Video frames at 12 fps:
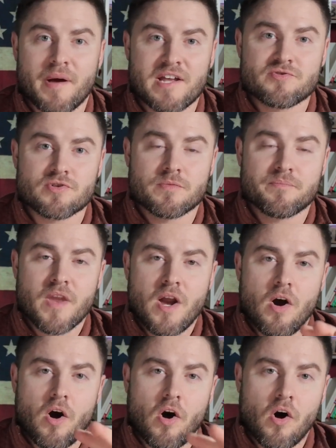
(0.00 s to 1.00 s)
bedroom,
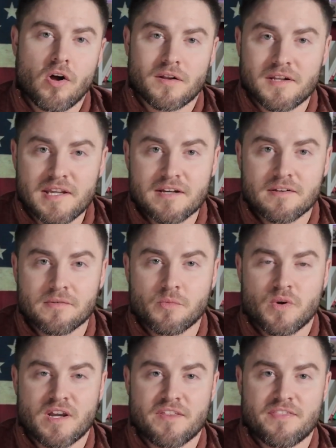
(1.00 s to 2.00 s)
all legal
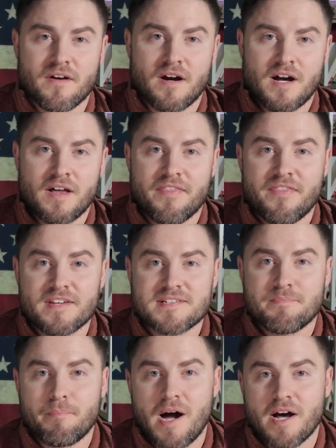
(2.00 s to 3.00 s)
with
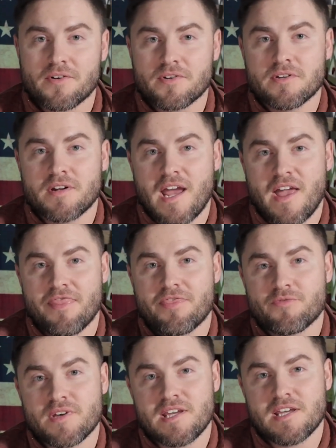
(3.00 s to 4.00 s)
this model unit had
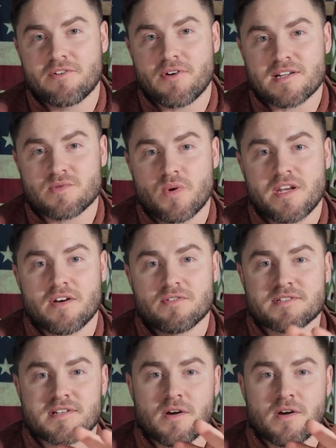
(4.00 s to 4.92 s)
3 egress windows.